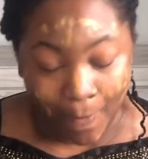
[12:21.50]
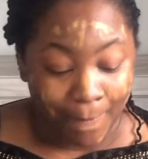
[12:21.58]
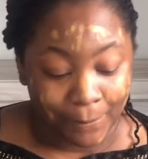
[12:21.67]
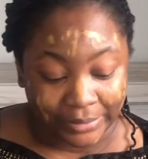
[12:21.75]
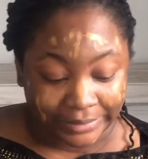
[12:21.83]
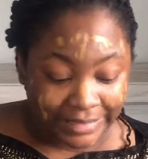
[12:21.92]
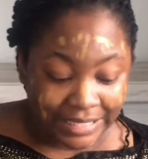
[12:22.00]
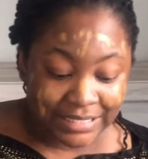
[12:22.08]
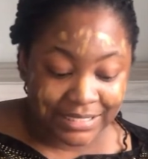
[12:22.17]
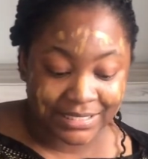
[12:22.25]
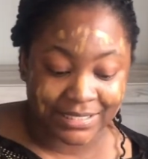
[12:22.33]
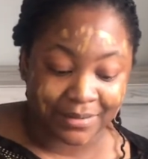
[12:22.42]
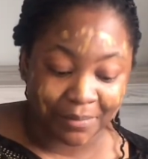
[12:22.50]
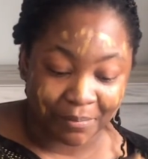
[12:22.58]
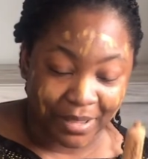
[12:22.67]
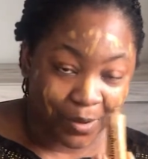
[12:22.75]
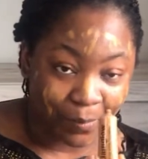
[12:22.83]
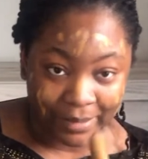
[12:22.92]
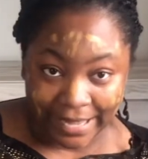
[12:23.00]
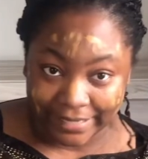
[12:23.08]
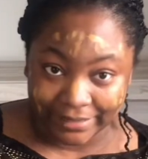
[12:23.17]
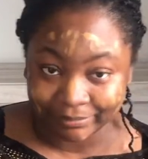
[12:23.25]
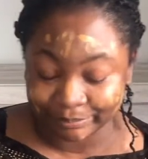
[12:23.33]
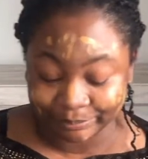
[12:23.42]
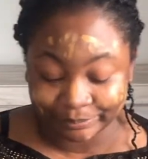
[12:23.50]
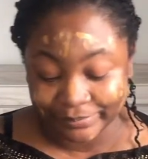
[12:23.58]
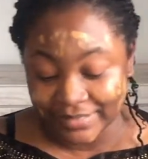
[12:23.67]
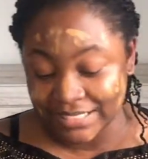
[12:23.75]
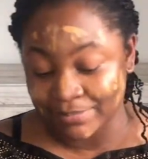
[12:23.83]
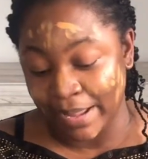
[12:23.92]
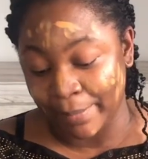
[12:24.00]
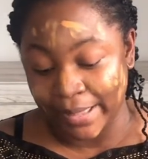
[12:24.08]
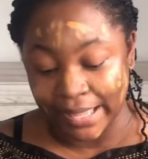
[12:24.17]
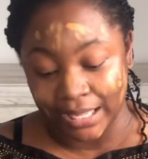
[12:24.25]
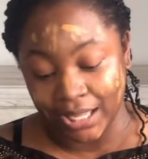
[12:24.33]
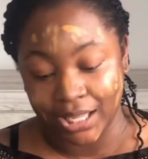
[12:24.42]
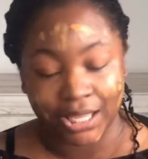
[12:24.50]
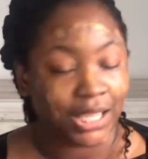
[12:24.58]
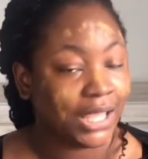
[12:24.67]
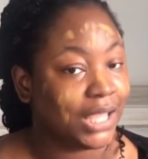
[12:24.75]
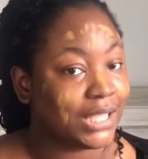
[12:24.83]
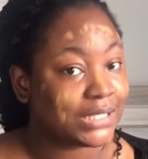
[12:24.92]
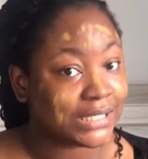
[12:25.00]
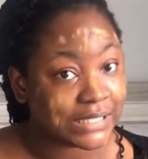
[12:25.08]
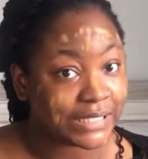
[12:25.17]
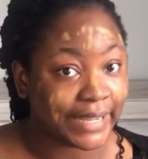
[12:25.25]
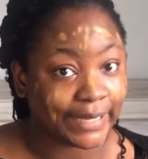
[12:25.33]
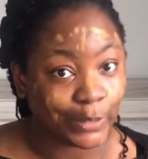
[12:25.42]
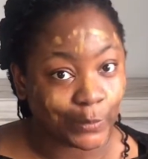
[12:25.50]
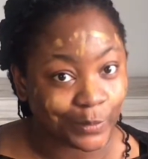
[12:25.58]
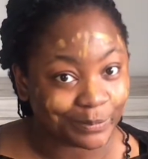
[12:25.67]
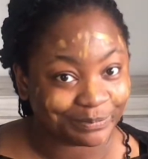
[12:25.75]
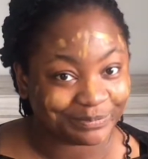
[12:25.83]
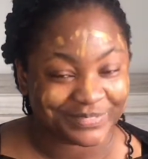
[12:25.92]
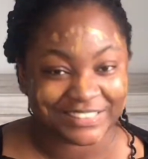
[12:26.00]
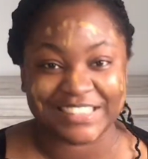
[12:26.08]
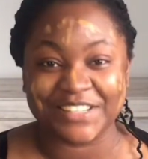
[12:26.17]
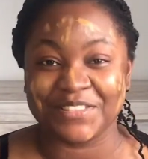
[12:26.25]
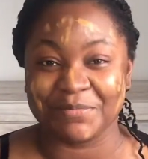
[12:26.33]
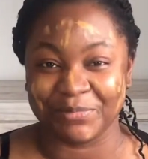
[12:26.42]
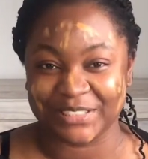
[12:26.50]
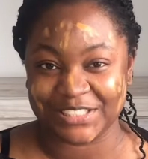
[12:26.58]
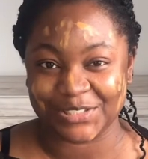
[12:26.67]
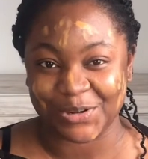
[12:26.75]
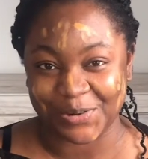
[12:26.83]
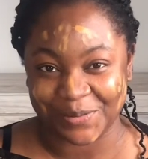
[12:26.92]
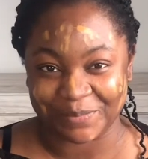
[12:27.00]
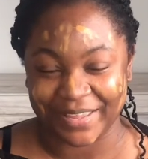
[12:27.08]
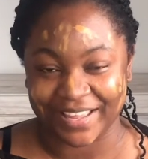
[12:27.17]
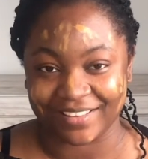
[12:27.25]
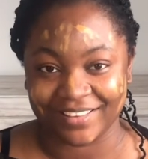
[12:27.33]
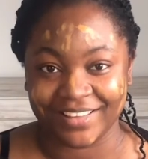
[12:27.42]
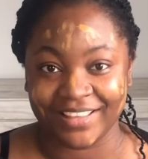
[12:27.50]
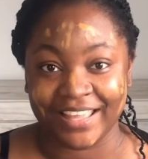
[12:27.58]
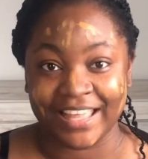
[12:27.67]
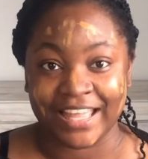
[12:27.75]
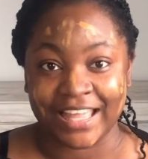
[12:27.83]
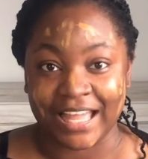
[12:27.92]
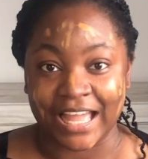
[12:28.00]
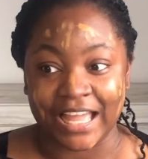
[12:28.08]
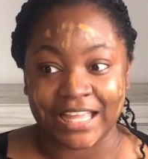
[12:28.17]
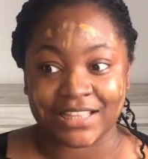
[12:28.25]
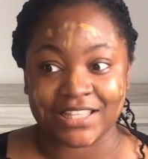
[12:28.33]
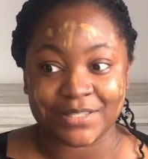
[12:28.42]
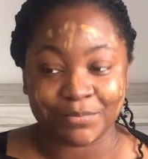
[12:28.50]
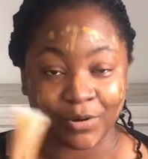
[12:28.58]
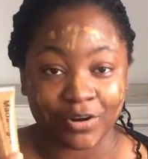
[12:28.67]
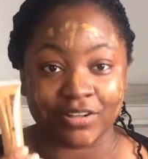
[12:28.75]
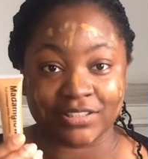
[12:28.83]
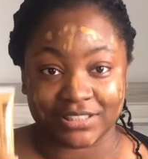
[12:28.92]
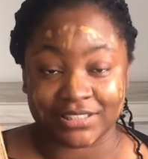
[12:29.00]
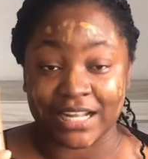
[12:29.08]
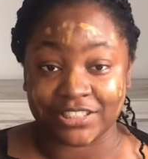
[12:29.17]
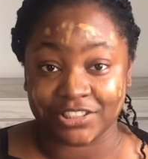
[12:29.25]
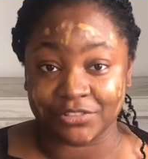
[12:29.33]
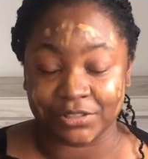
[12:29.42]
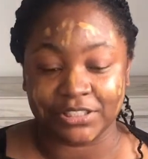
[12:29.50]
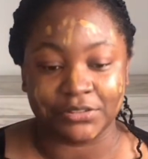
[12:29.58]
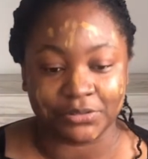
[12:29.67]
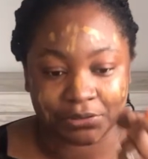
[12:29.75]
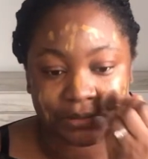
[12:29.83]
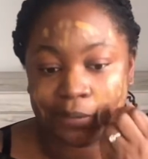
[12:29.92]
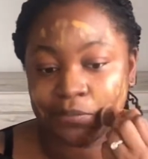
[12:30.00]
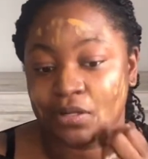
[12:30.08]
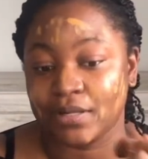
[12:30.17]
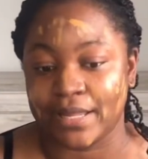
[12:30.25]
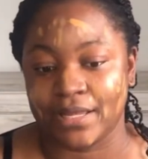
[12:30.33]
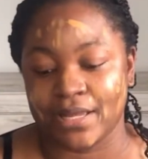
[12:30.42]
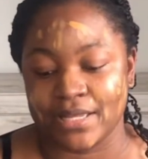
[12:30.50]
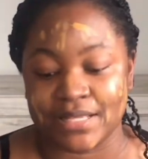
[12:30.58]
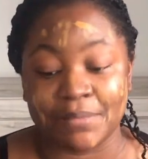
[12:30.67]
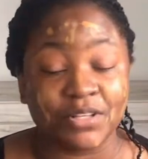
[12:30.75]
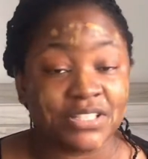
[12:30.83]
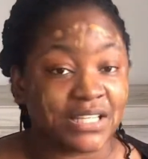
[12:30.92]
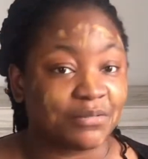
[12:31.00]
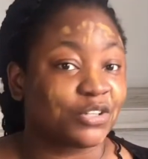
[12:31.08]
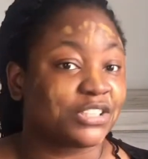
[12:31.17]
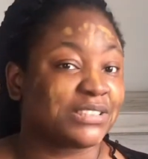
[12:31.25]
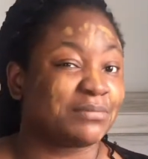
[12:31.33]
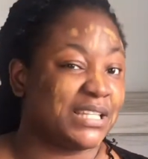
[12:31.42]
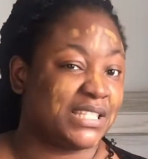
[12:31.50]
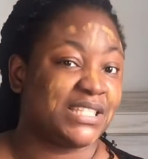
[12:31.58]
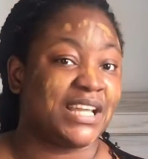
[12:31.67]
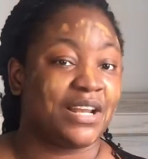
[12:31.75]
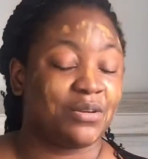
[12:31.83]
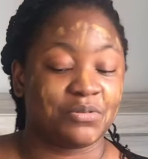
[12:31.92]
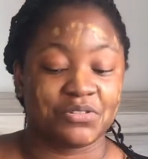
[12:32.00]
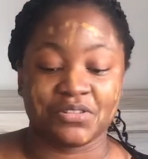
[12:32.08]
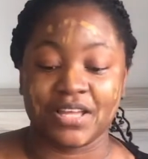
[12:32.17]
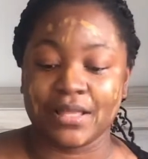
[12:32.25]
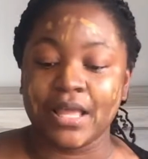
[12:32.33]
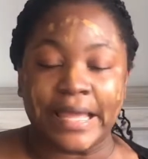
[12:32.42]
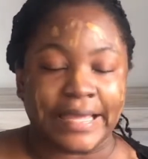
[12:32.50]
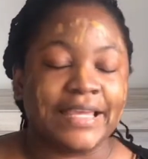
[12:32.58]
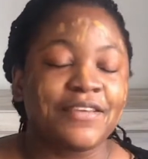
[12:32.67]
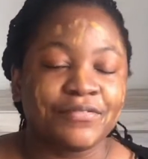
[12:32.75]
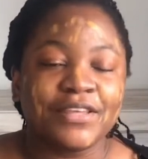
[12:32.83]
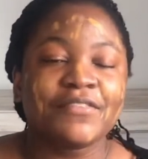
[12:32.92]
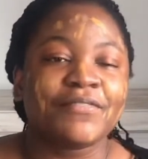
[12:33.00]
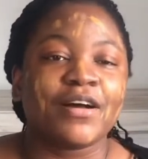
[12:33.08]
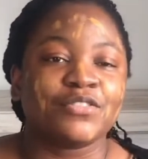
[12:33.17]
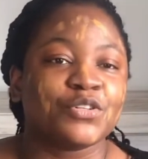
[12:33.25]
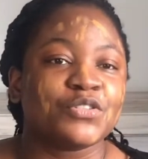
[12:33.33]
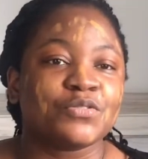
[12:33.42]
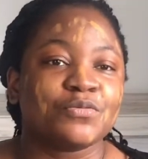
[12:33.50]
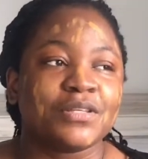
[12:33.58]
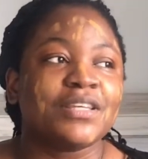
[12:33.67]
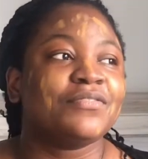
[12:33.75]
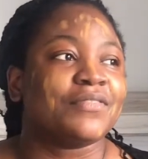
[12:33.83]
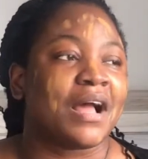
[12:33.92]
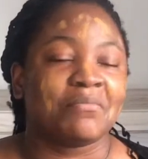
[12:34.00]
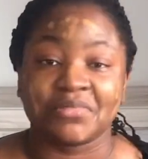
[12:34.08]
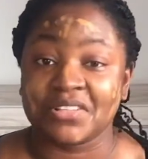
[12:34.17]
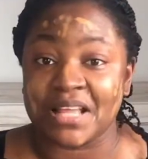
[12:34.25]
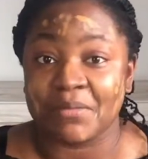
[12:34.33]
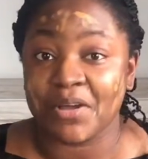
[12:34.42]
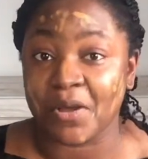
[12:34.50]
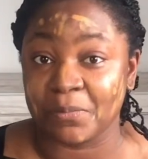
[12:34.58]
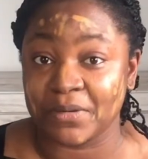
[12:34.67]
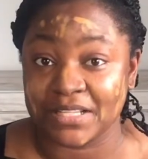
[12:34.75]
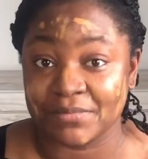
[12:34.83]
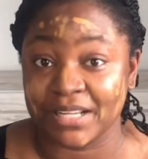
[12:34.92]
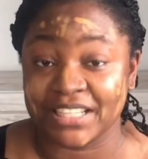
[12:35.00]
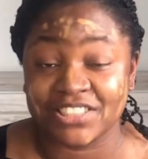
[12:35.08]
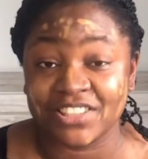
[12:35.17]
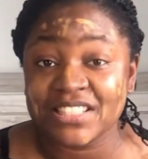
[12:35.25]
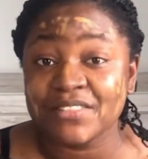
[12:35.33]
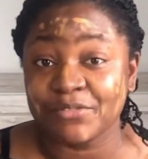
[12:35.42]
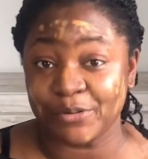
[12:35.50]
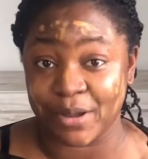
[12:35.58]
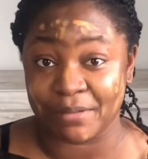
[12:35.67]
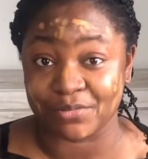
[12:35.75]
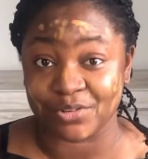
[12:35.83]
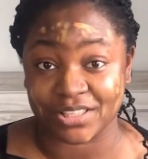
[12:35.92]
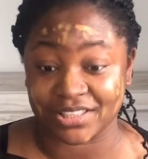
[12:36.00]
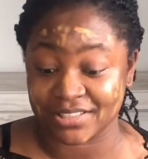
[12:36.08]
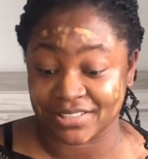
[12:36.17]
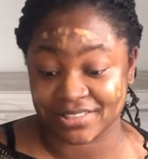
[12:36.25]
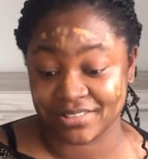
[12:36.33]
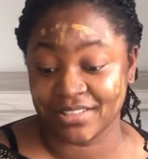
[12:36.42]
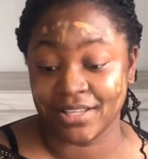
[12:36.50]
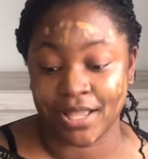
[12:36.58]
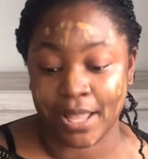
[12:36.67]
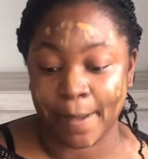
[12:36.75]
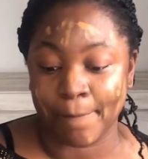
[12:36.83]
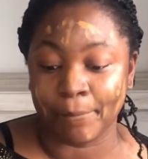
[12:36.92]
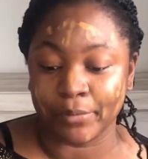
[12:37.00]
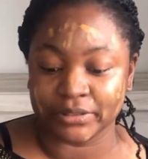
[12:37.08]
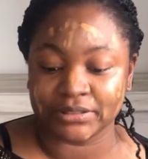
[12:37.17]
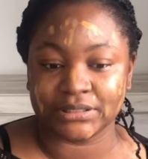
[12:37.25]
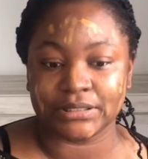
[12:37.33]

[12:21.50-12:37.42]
but this makeup line is by my sister-in-law. She lives in British Columbia, and this product is actually really good. I'm not lying, guys. I'm not saying because she's my sister-in-law, because you guys, if I was going to, because I'm not helping her to market, she doesn't even know I'm doing this, but